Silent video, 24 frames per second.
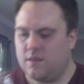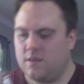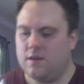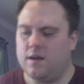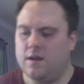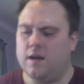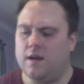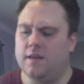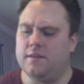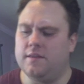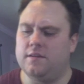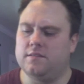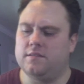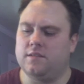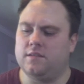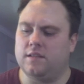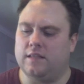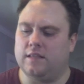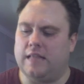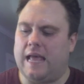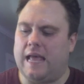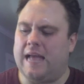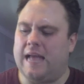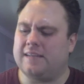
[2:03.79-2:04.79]
There's a
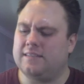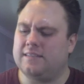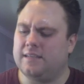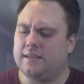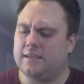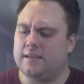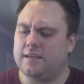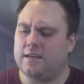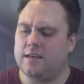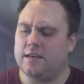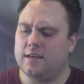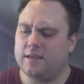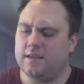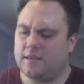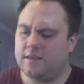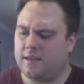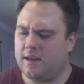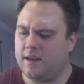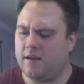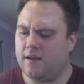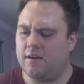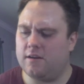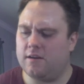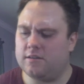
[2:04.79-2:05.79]
lactic
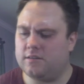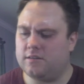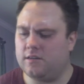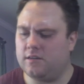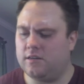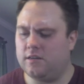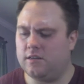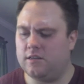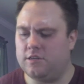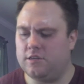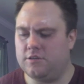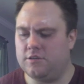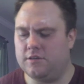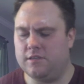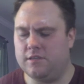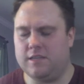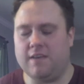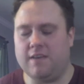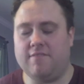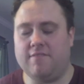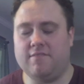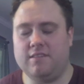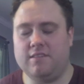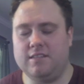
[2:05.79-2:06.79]
character. You can
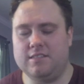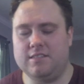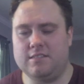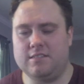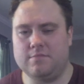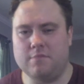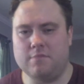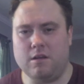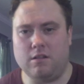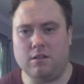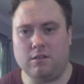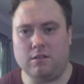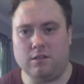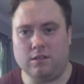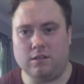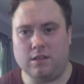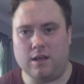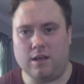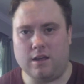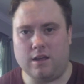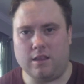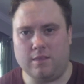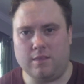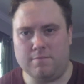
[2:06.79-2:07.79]
definitely smell a
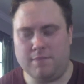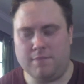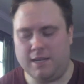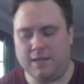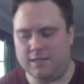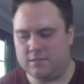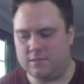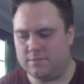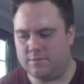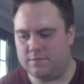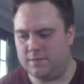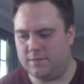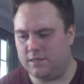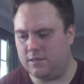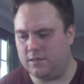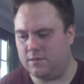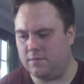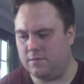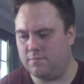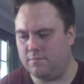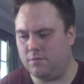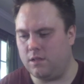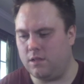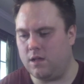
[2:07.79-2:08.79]
lot of the base beer, the
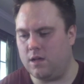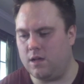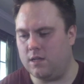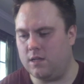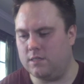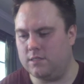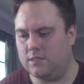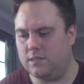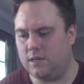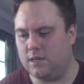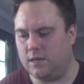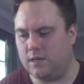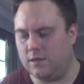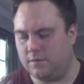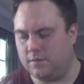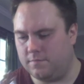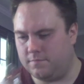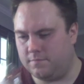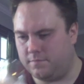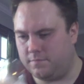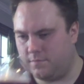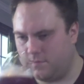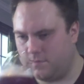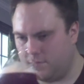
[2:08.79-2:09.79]
blonde
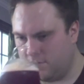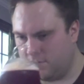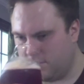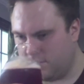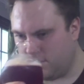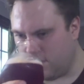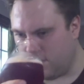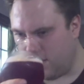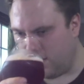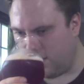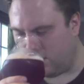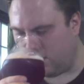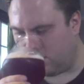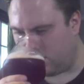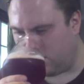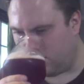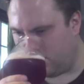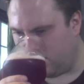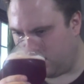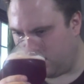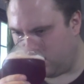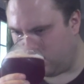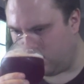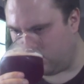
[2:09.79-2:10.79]
ale
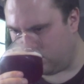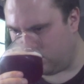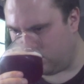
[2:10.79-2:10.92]
coming through,